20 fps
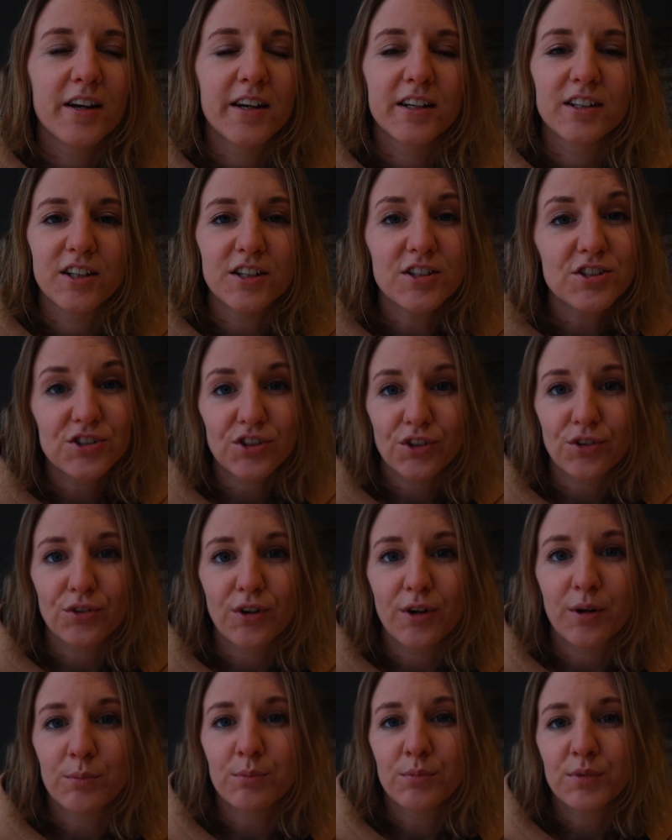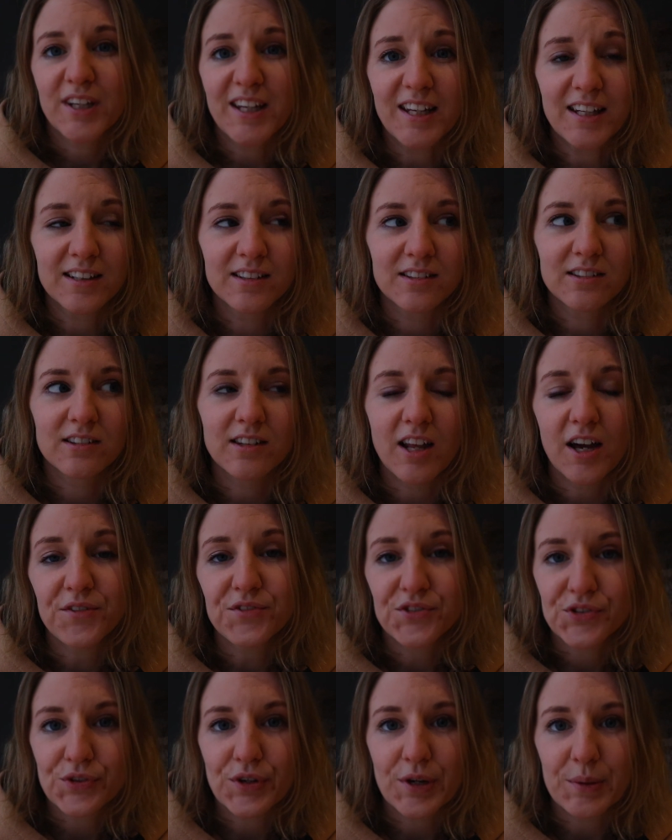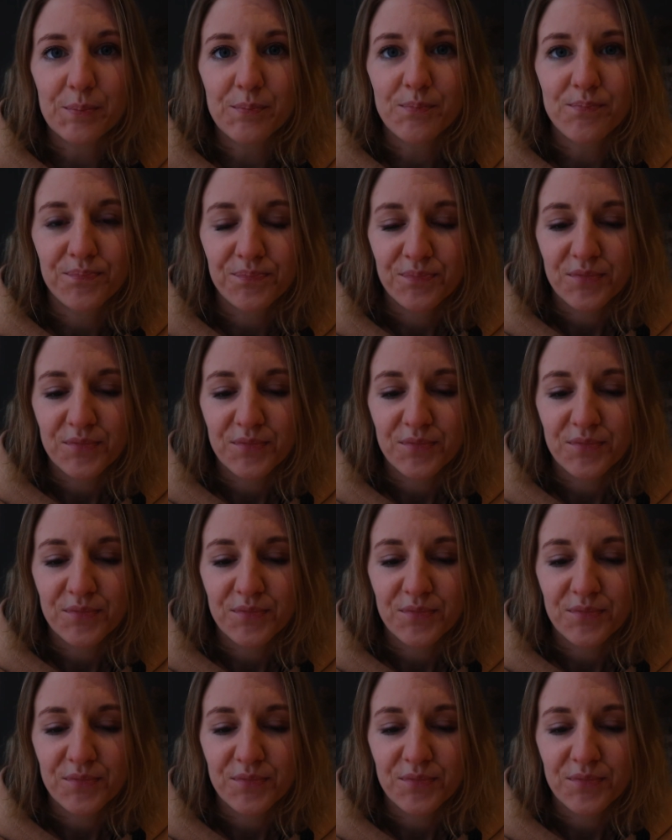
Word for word: in Instagram, in live stream.